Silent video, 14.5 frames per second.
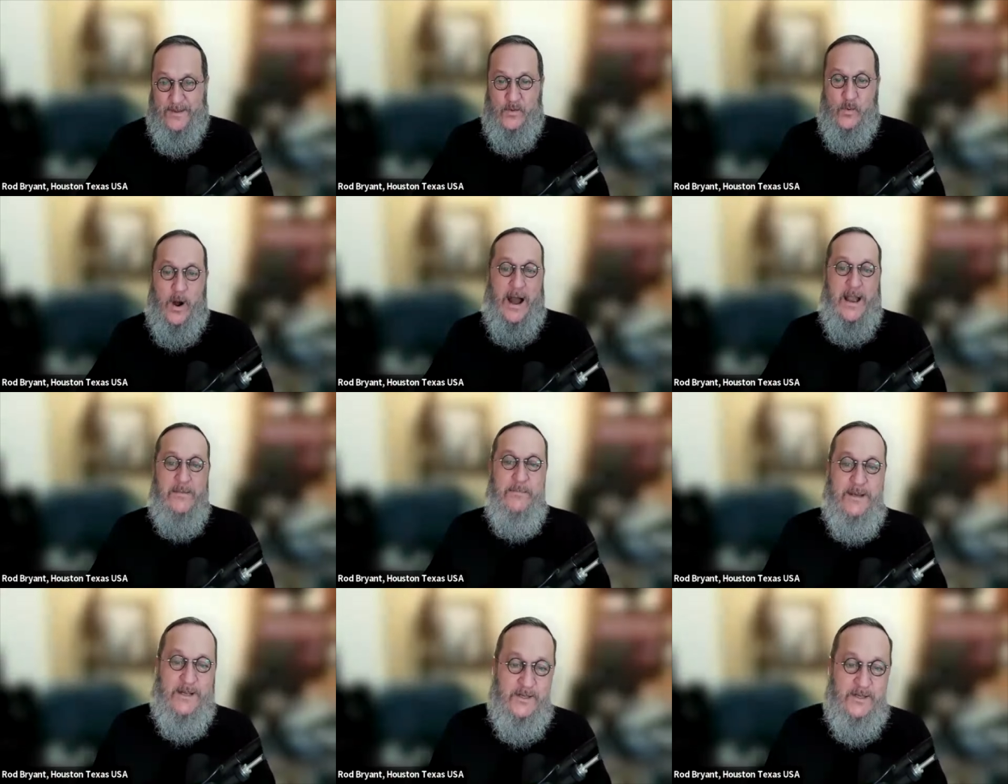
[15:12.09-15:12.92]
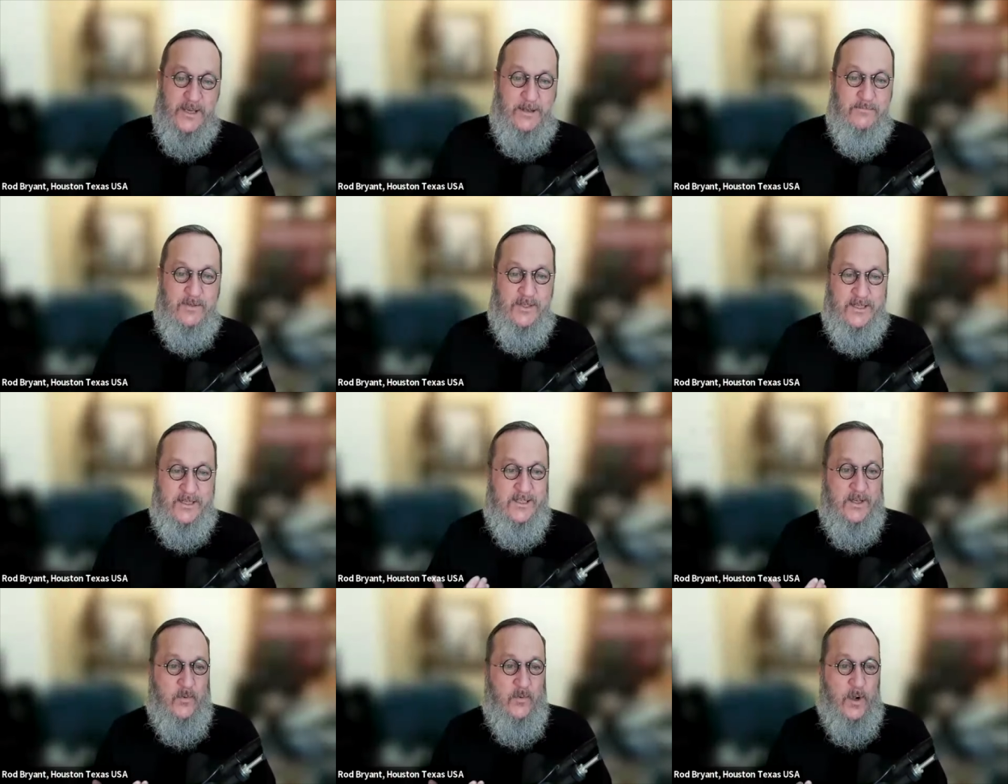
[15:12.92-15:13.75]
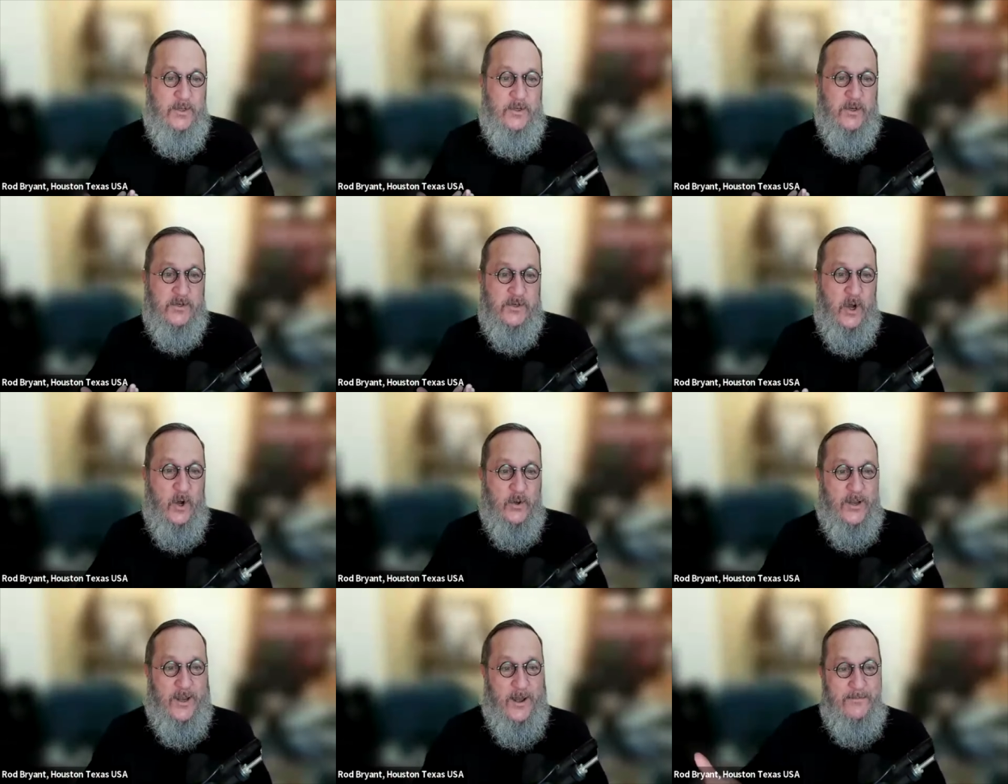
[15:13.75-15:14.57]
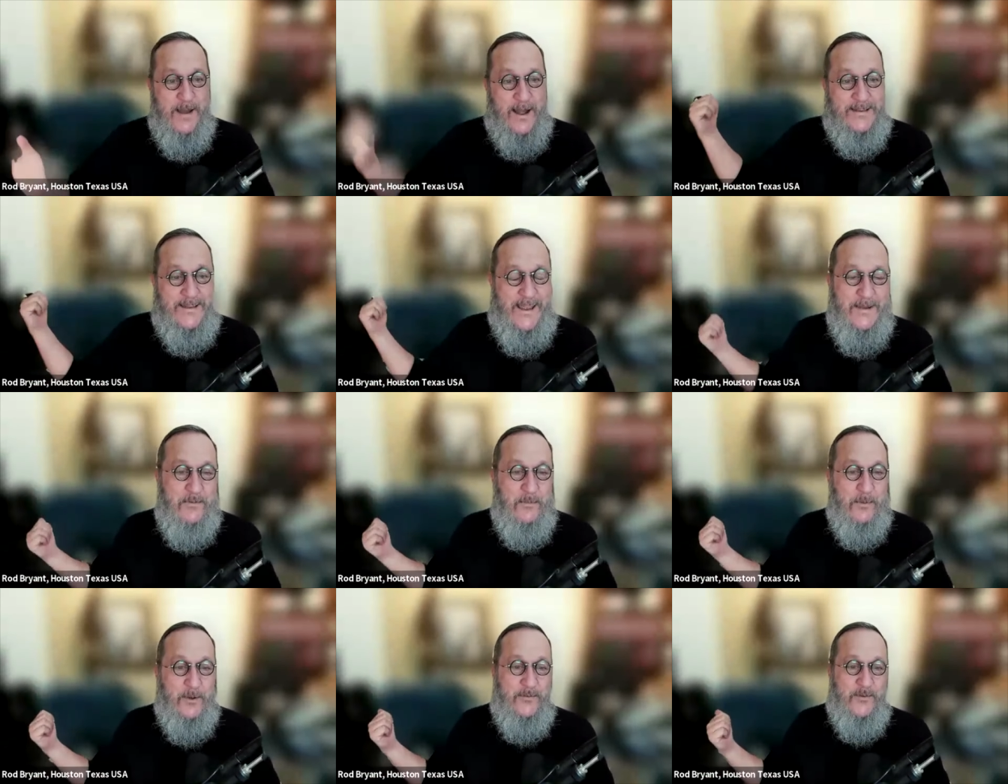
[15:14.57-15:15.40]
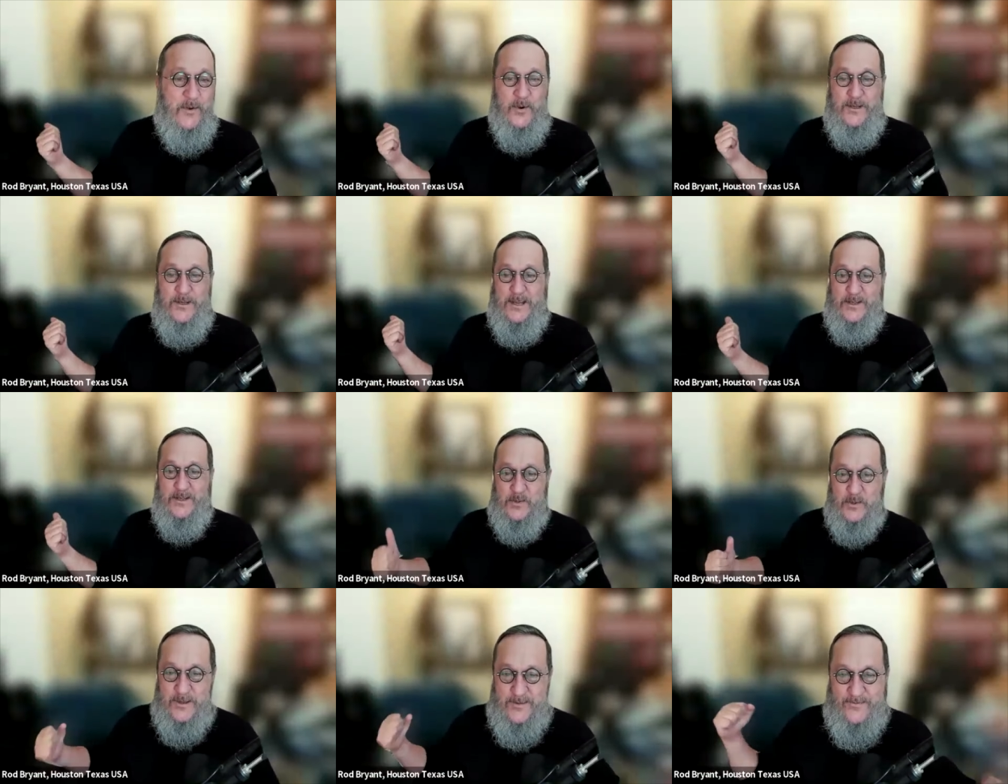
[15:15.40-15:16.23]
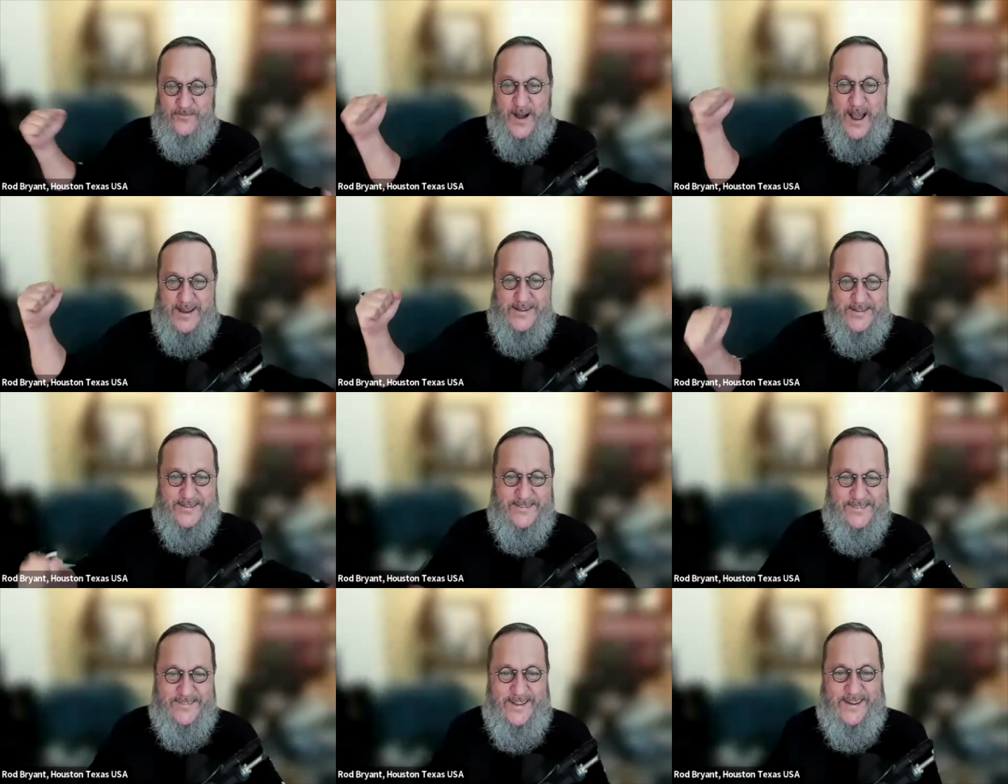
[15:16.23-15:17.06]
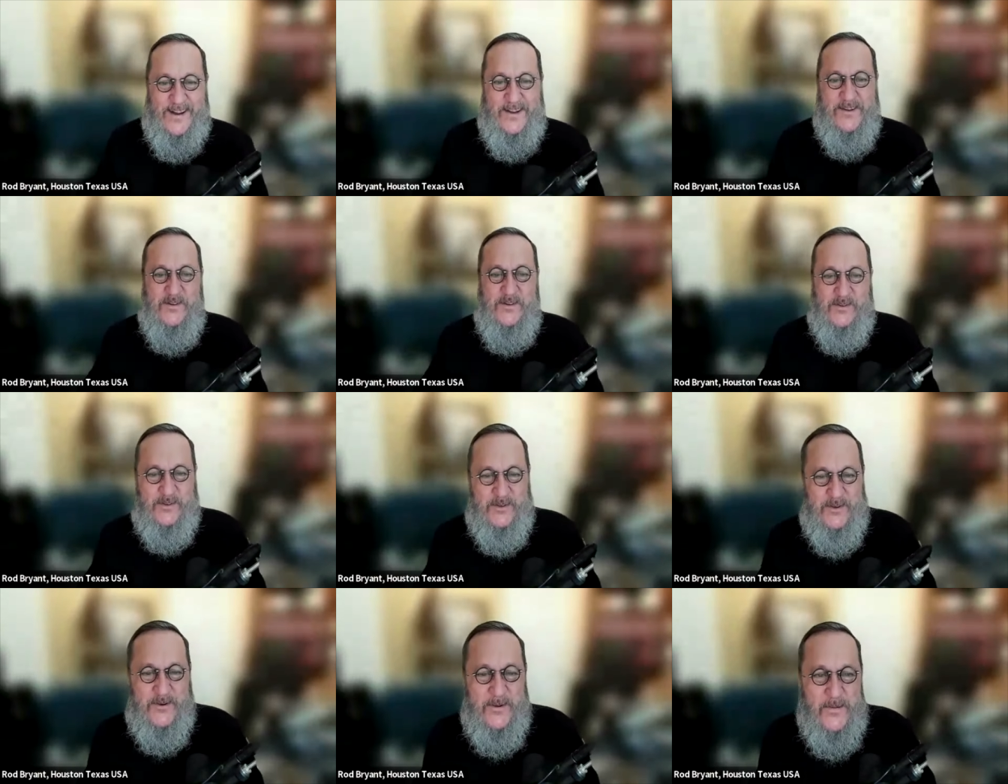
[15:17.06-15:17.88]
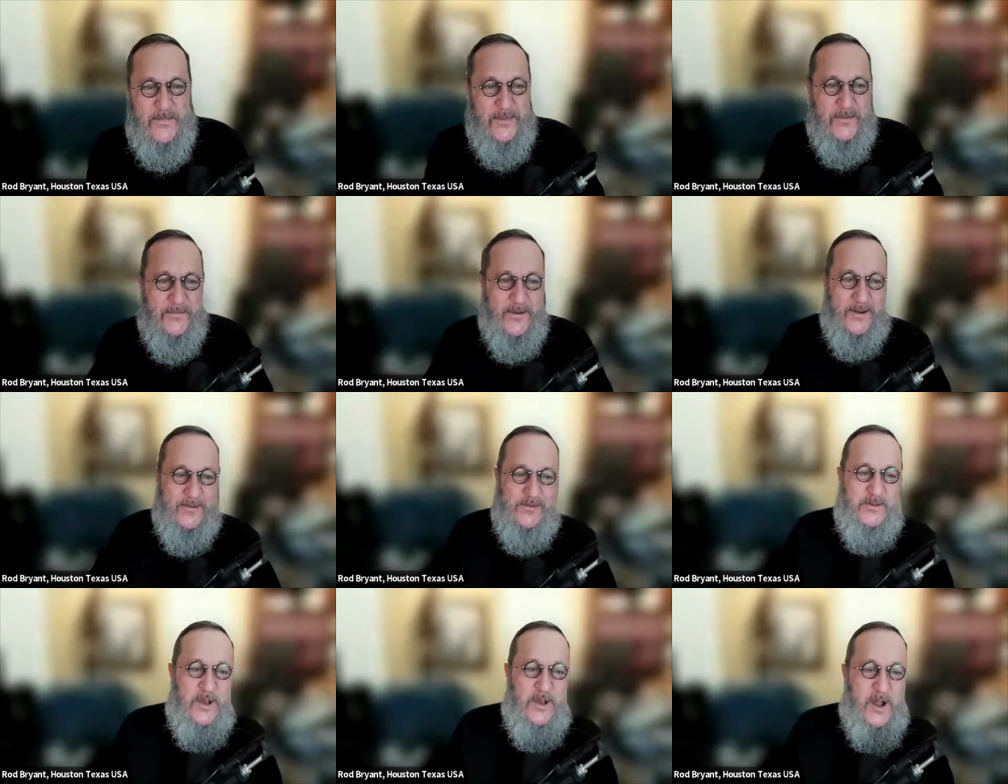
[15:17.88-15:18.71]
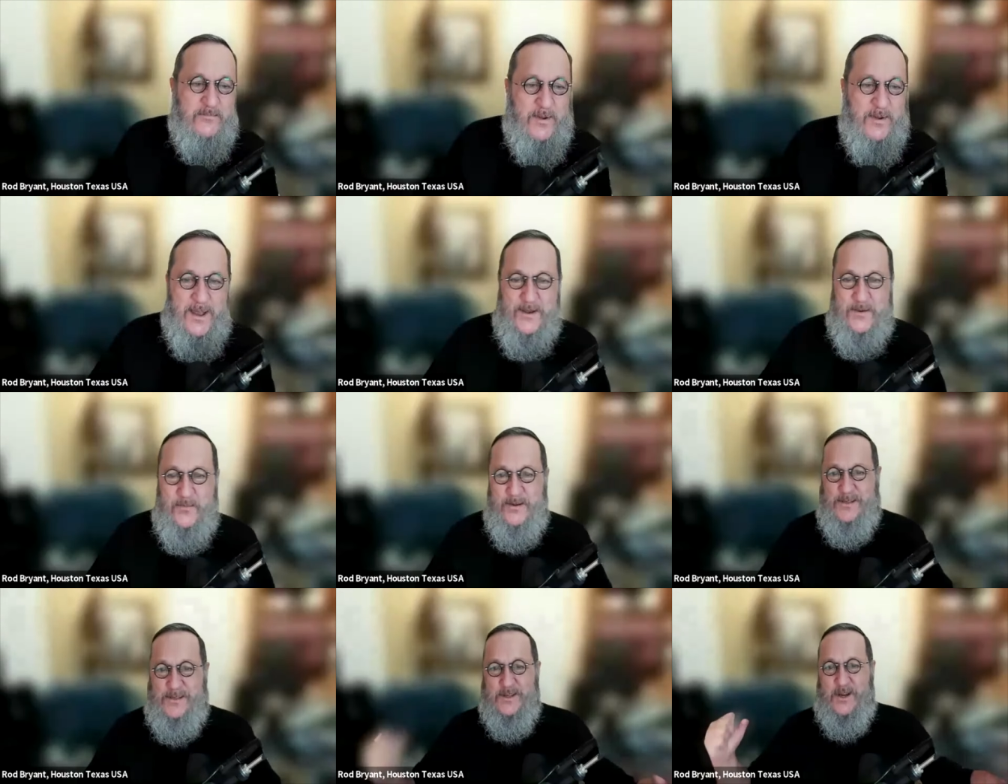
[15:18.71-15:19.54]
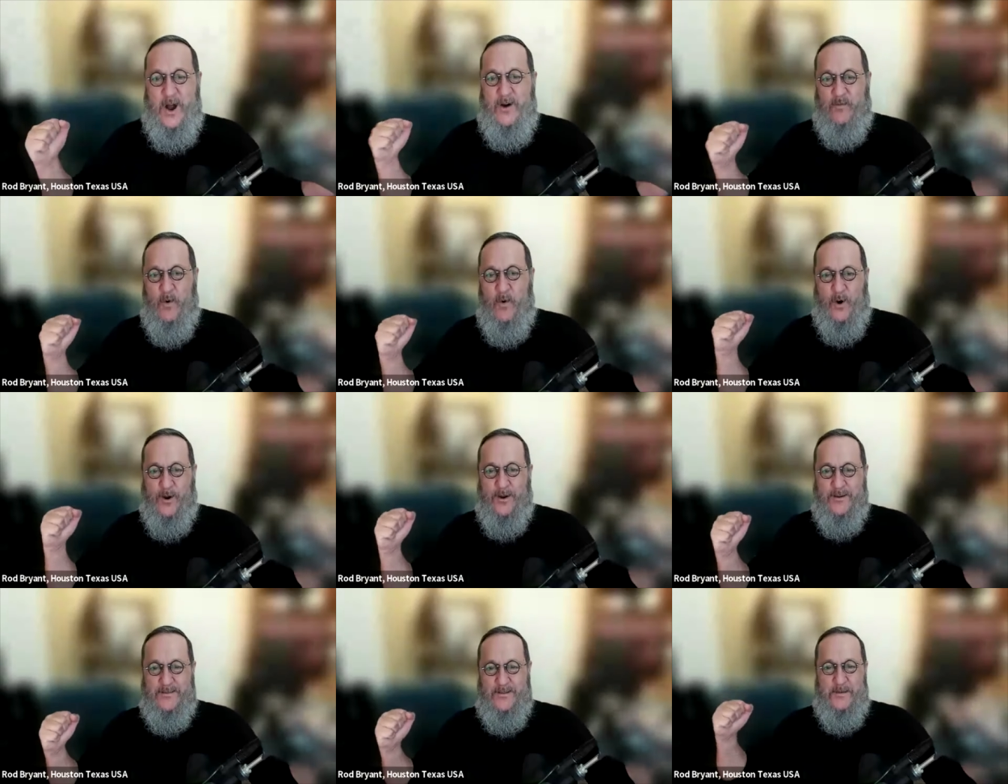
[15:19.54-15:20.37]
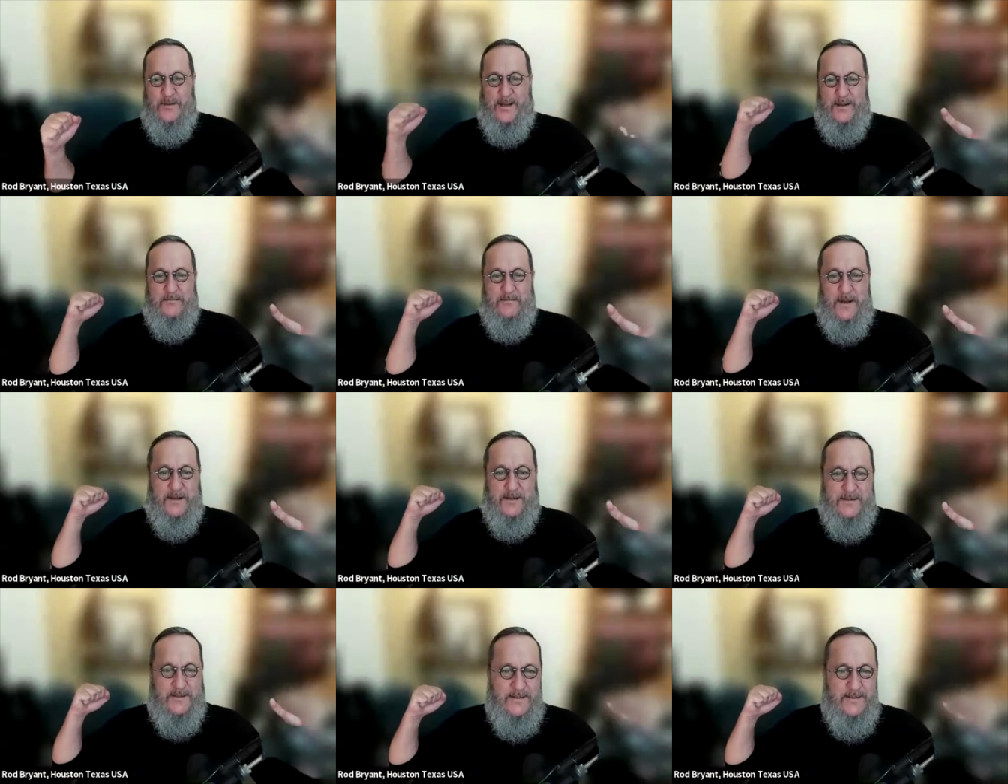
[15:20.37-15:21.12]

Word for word: Why? Because I'm 61 years old and I'm not capable of going to Israel and fight like I used to when I was a young man and went to the Gulf War to become a,